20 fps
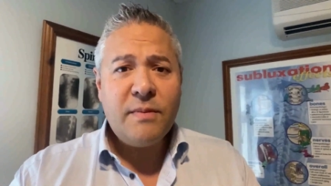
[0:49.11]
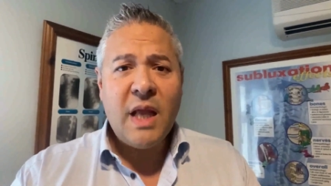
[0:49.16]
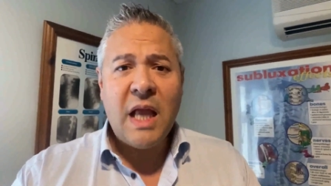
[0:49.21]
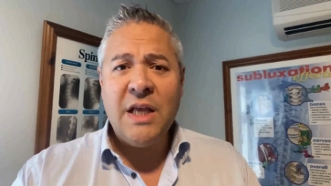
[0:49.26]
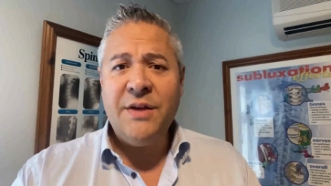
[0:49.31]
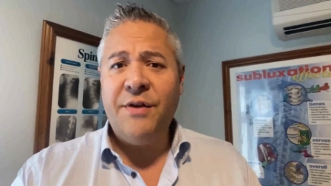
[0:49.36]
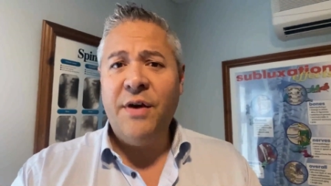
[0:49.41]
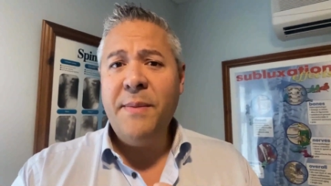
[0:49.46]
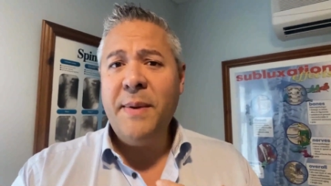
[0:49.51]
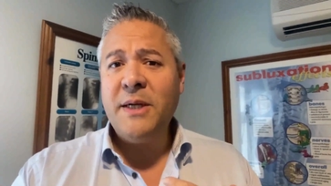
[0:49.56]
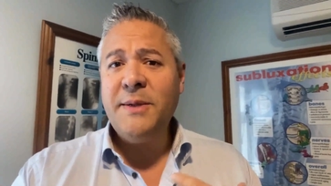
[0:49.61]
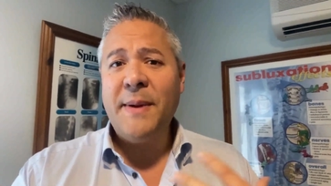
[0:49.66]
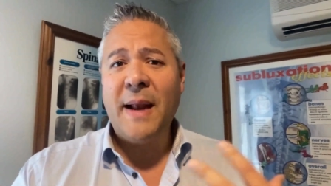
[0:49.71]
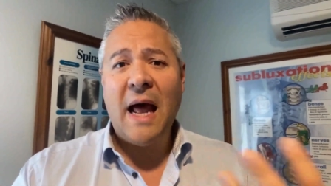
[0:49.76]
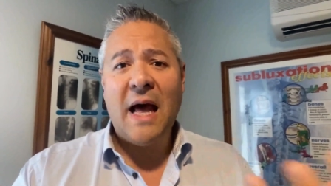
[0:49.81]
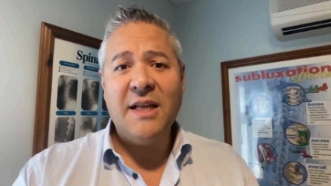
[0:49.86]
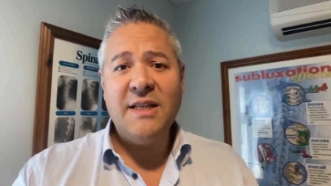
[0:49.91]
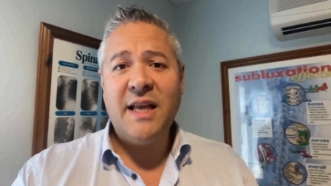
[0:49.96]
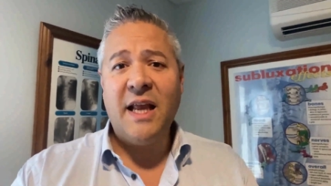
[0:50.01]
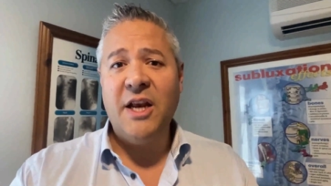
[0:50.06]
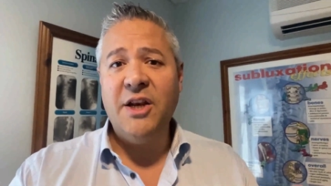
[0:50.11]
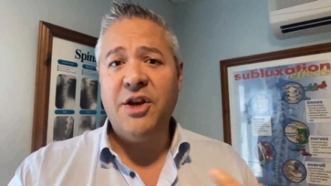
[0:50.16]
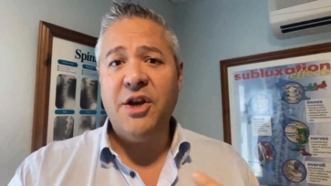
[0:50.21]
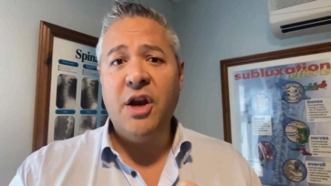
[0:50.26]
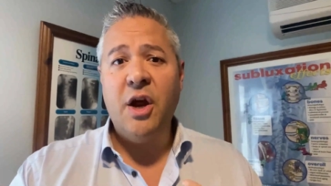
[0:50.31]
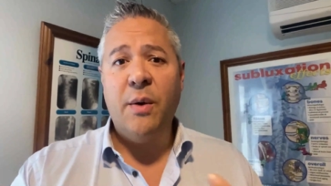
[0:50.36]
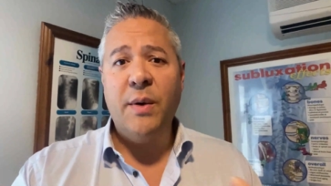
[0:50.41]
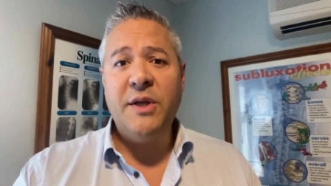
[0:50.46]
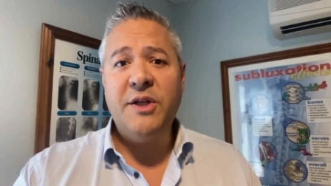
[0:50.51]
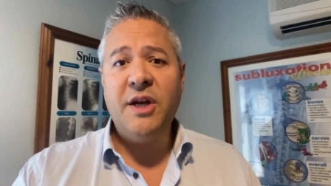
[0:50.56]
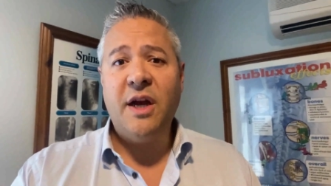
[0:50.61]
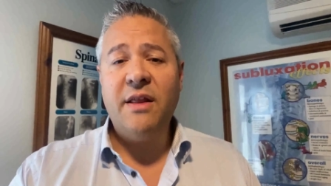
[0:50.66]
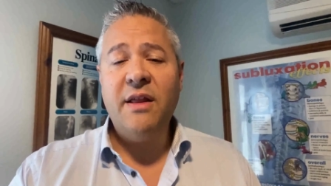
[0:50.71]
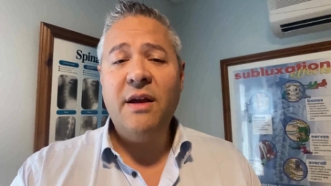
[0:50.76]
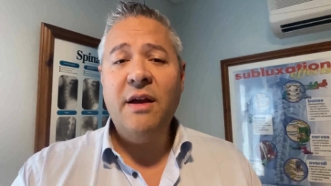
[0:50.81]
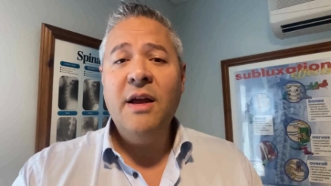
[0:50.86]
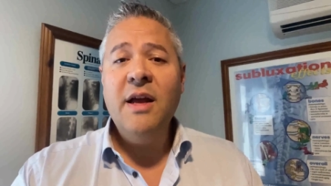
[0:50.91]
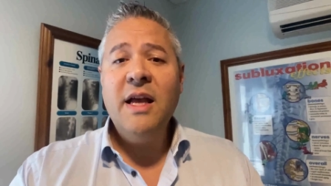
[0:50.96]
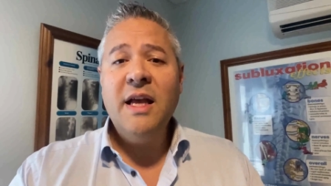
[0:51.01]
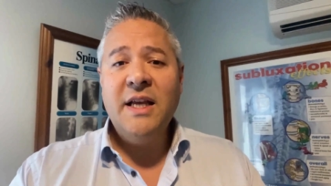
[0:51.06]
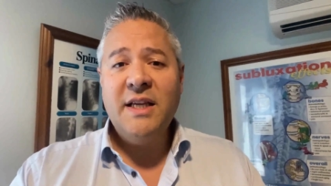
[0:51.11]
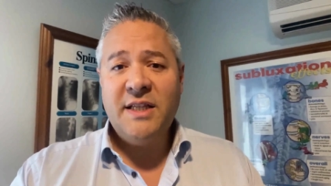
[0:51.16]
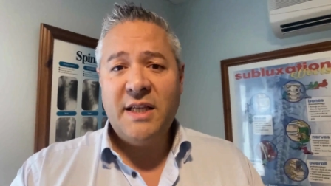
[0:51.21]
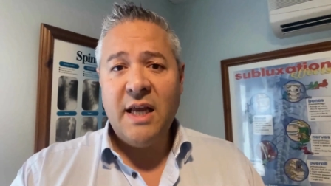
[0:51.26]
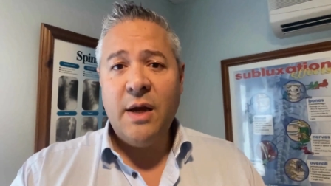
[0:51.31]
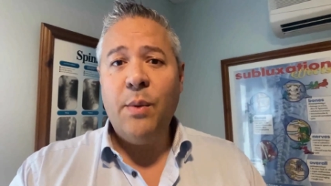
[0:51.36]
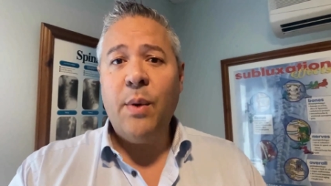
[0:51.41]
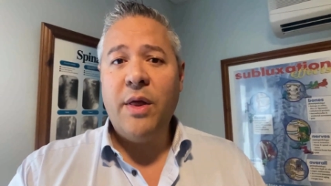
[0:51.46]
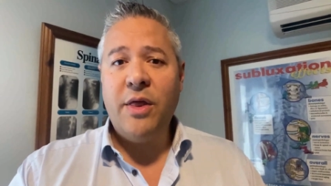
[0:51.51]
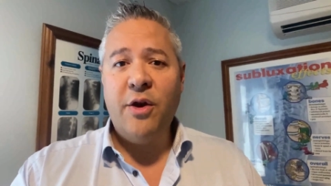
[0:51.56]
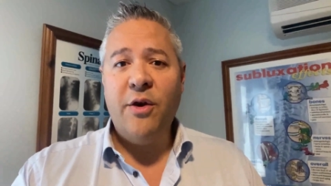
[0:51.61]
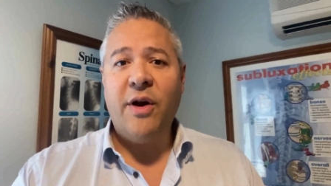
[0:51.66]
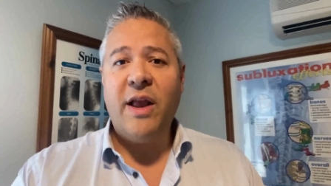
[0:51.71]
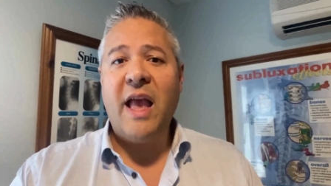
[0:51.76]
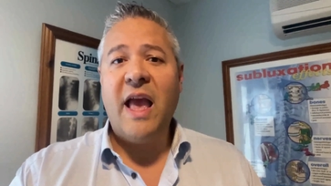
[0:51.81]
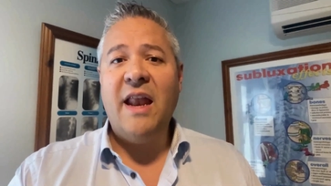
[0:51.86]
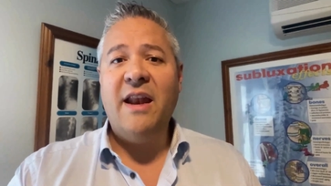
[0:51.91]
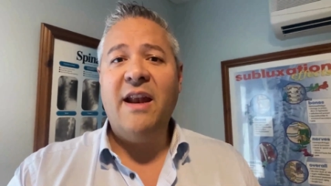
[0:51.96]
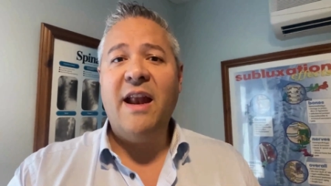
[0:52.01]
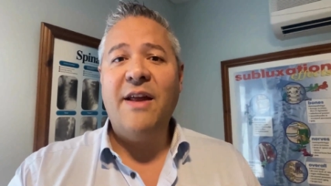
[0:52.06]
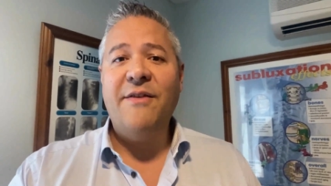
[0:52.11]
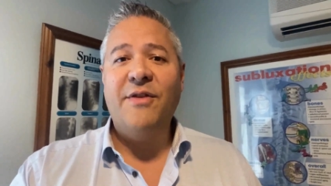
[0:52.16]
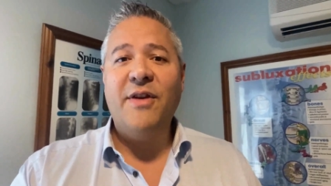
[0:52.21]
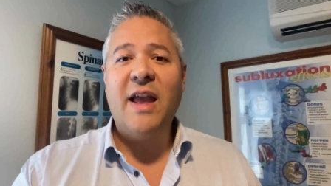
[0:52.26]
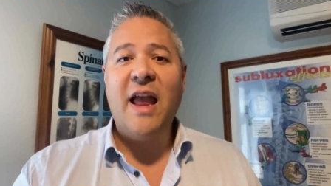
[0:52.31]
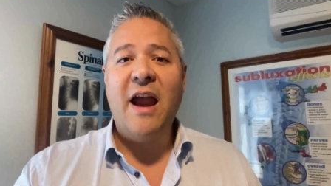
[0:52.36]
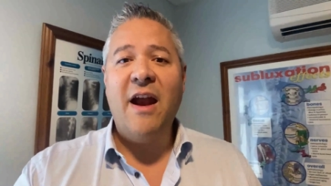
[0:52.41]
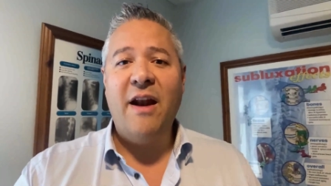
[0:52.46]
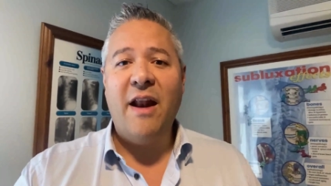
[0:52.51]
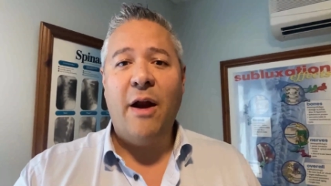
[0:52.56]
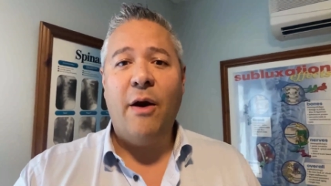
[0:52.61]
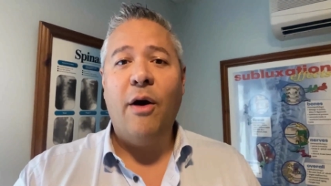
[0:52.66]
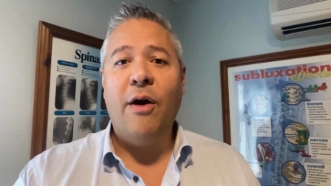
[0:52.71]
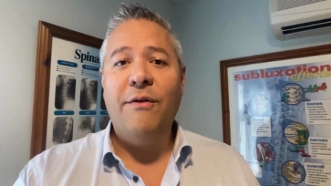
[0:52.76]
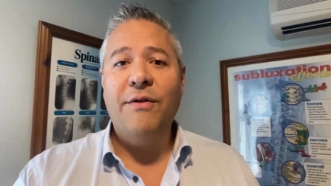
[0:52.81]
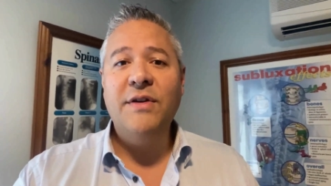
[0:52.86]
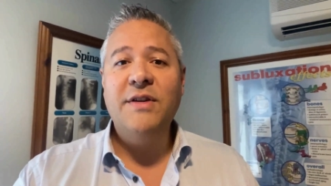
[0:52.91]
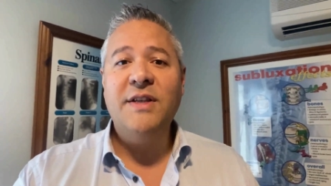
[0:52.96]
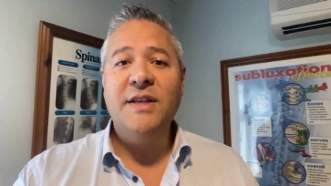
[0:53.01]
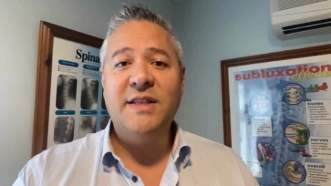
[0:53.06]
it's very much about us getting to know each other, seeing whether you're a candidate for care in our office,